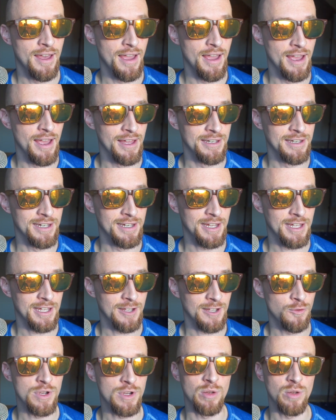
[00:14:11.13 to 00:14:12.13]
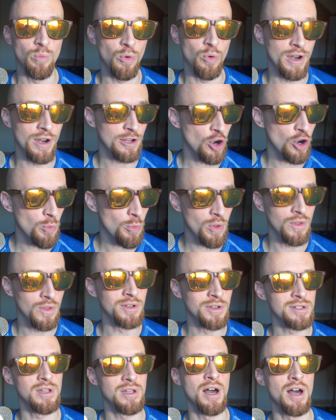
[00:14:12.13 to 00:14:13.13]
And if we can break open
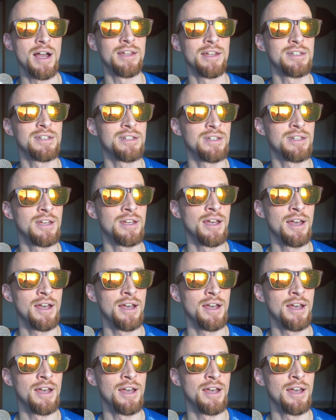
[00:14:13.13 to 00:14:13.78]
those lies,